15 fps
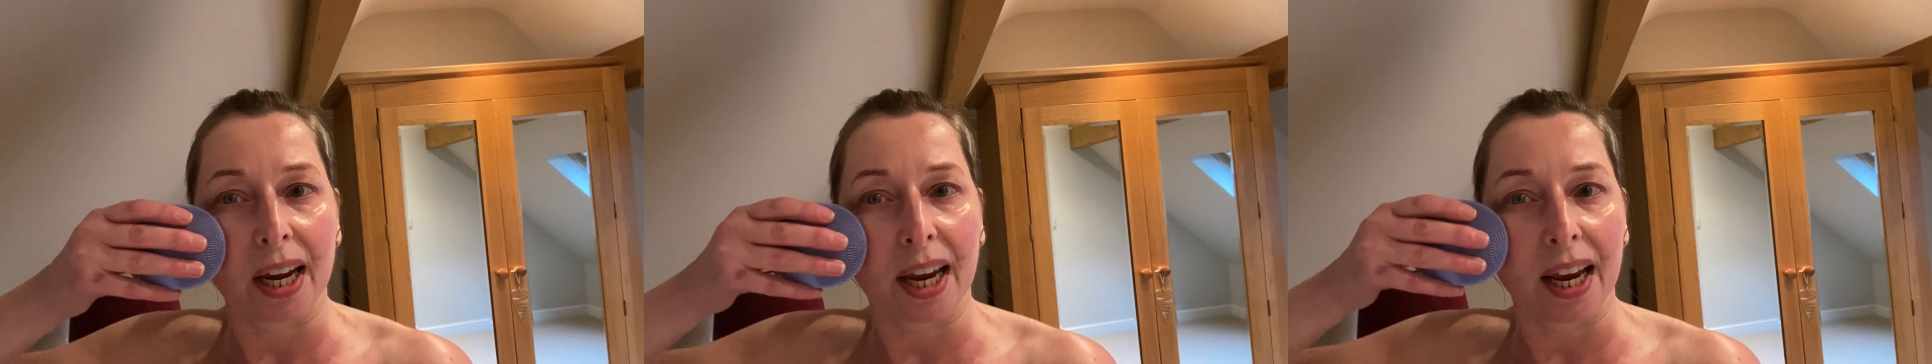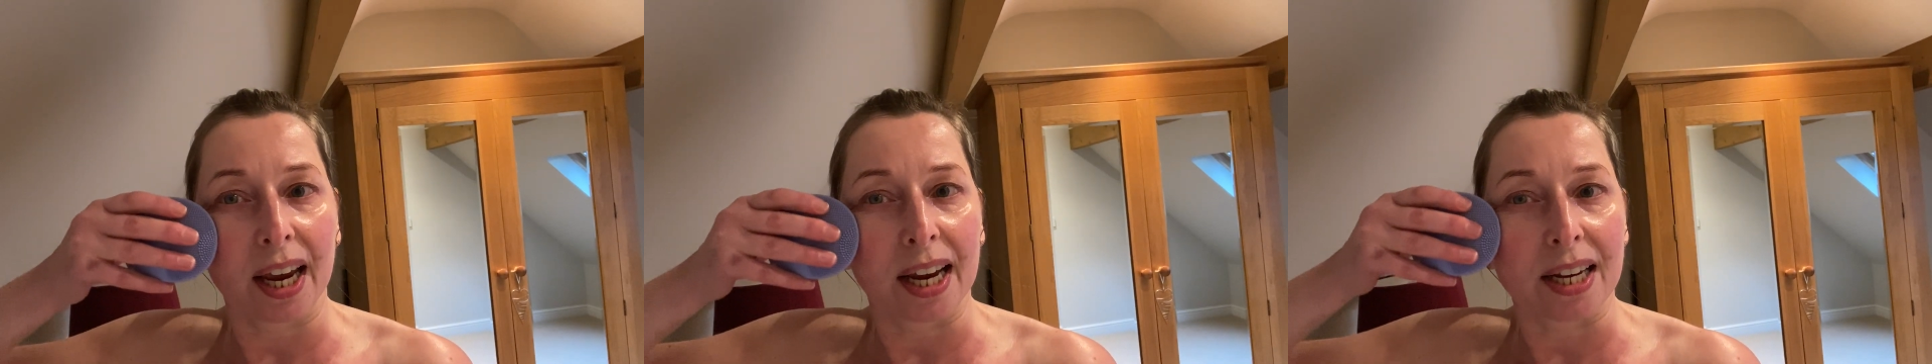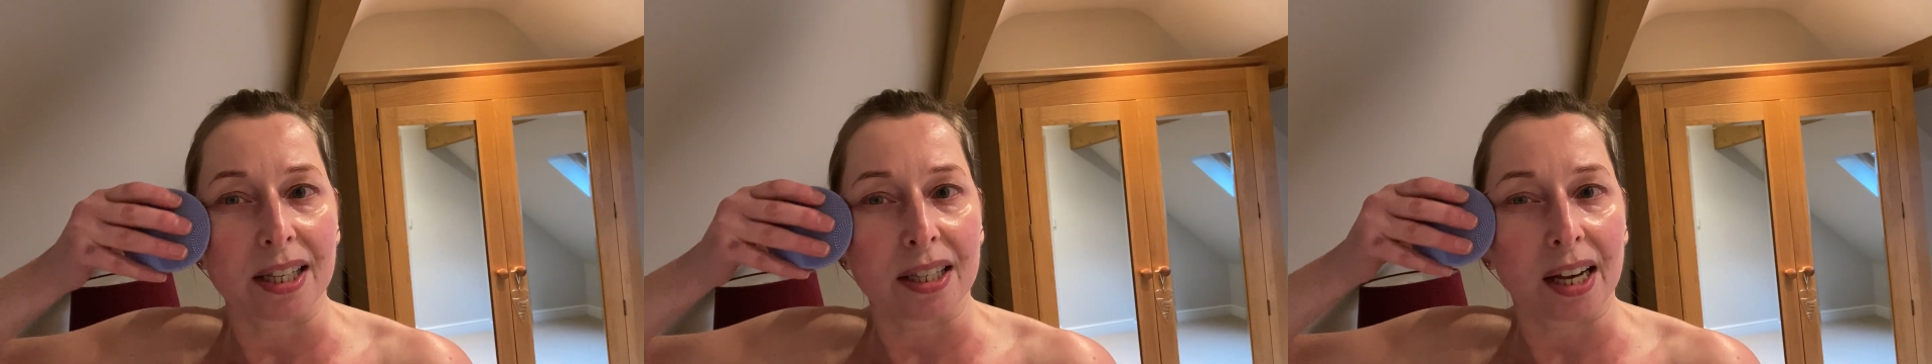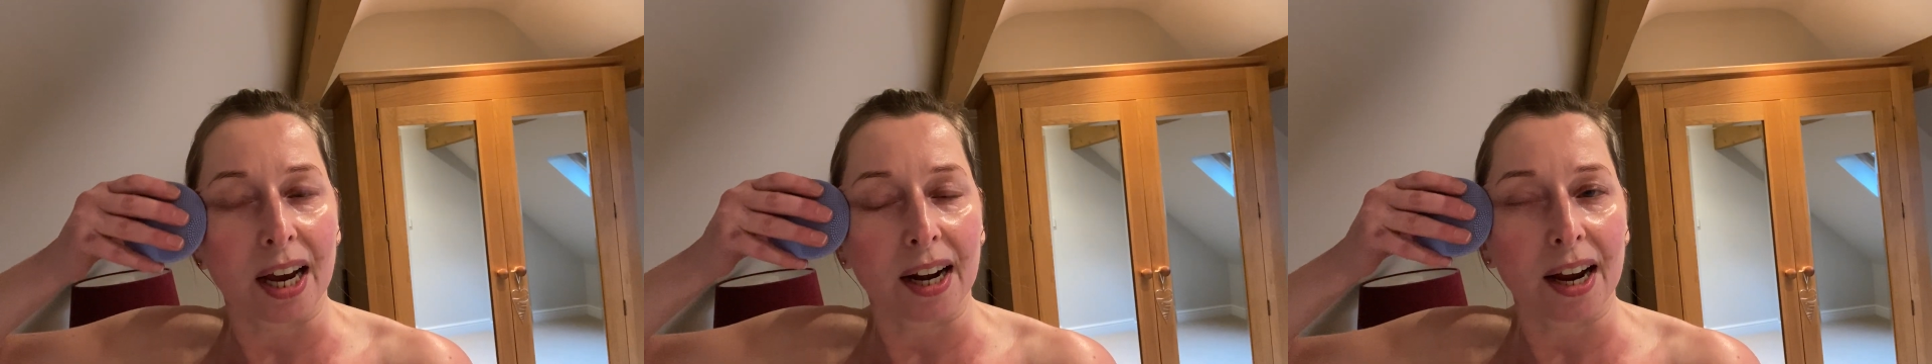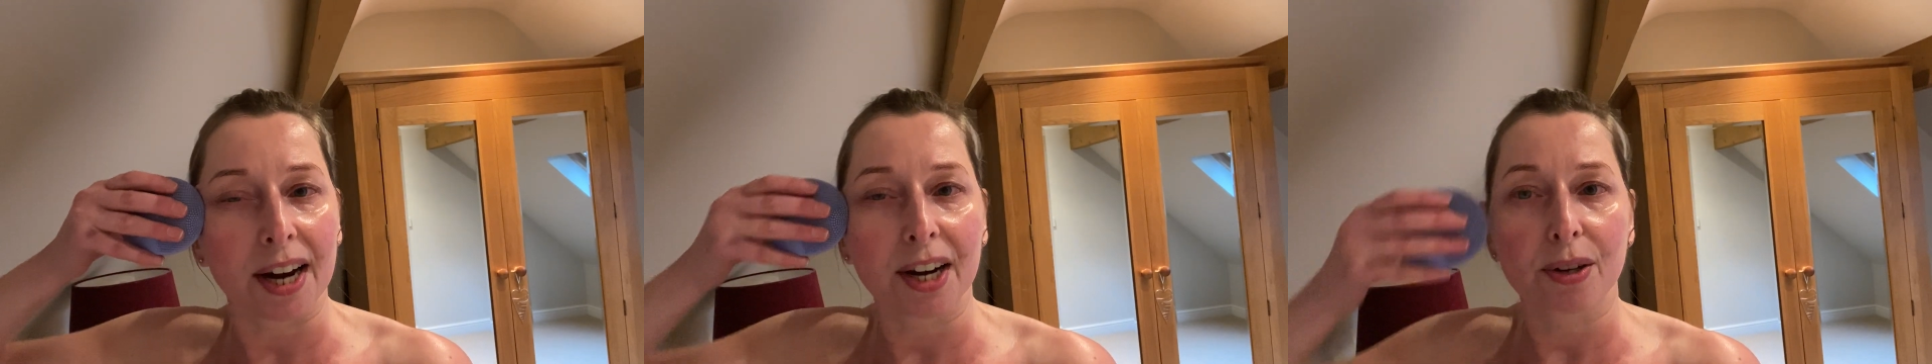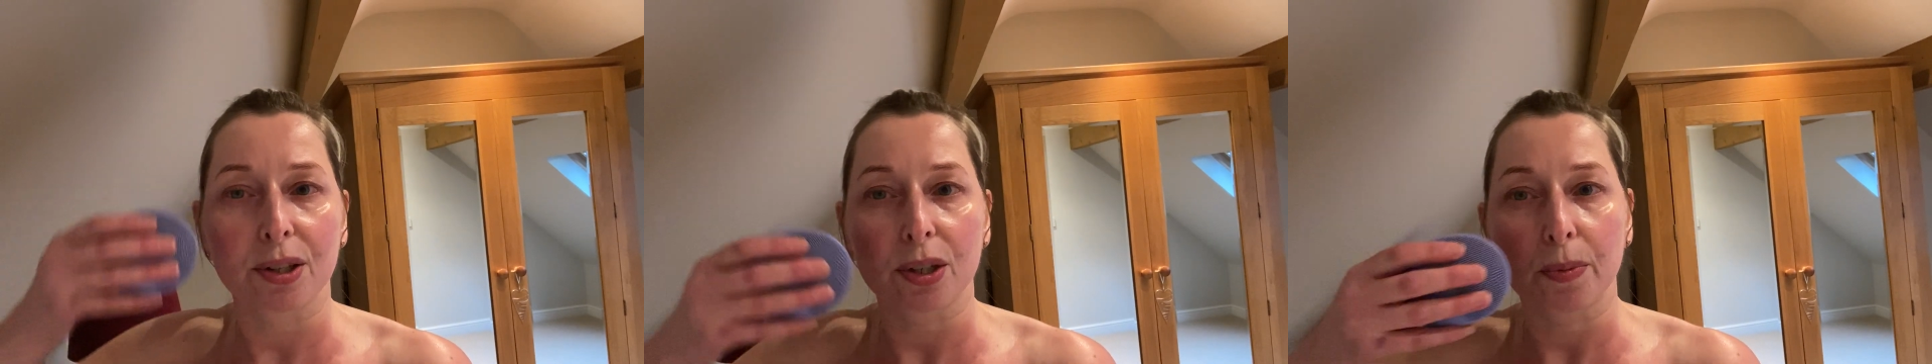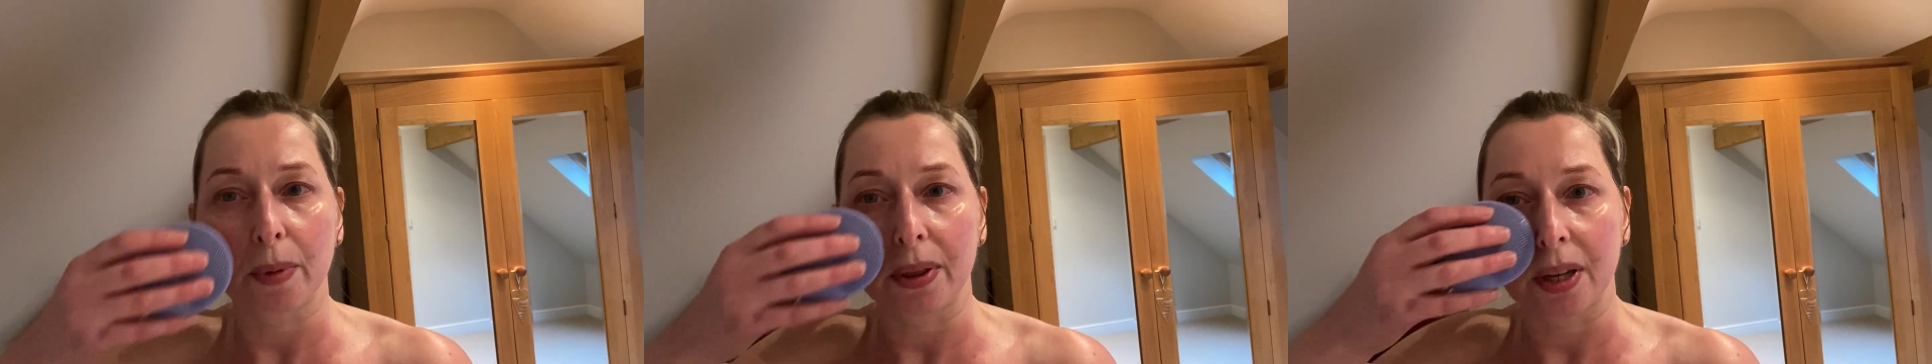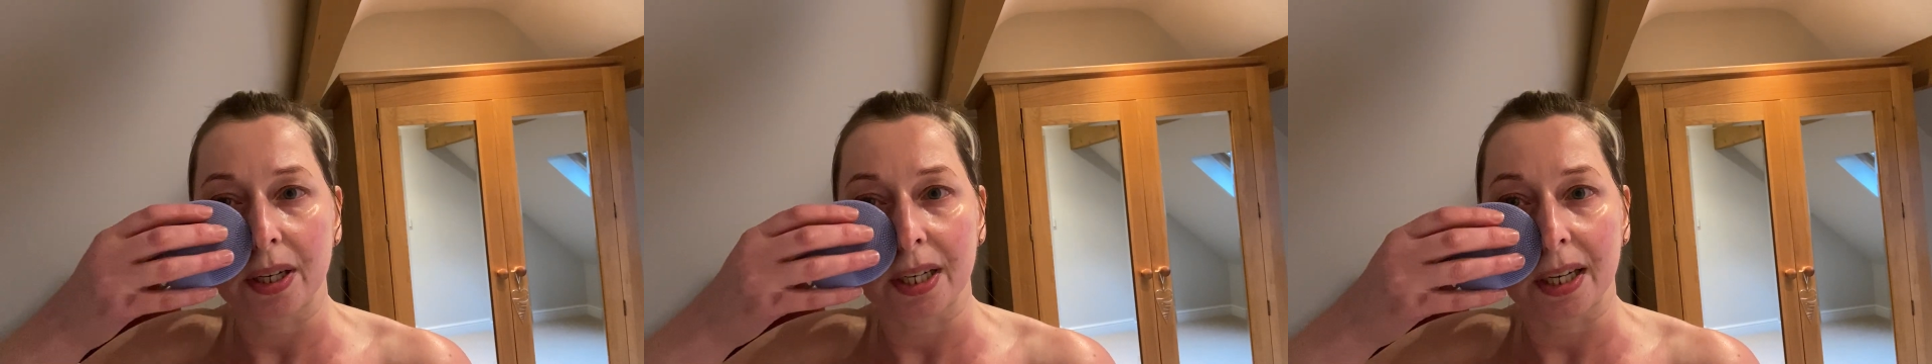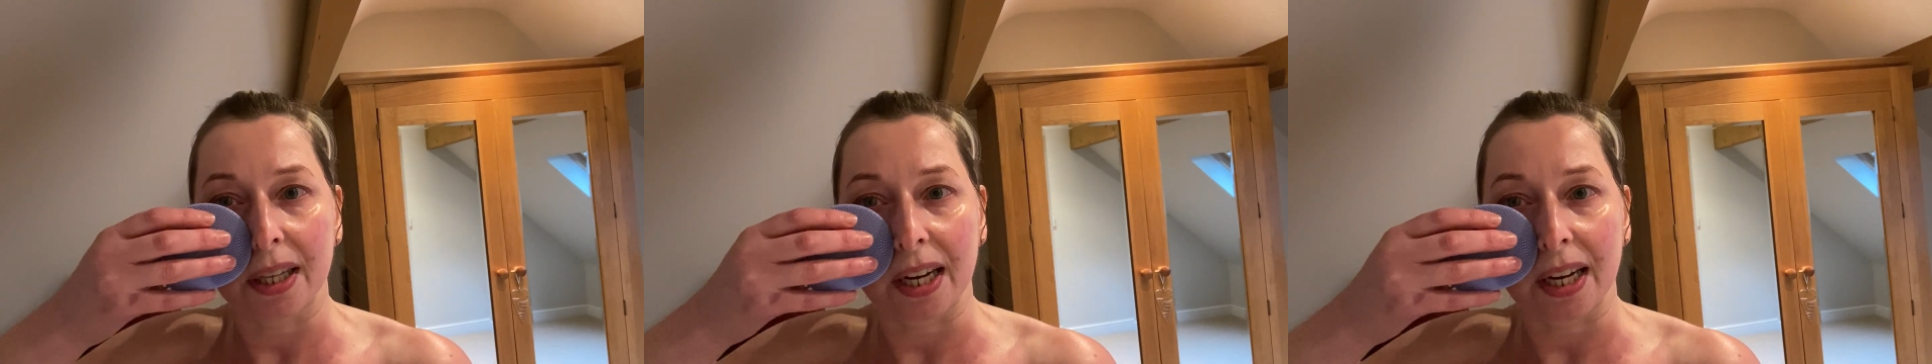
it is. And I know someone that did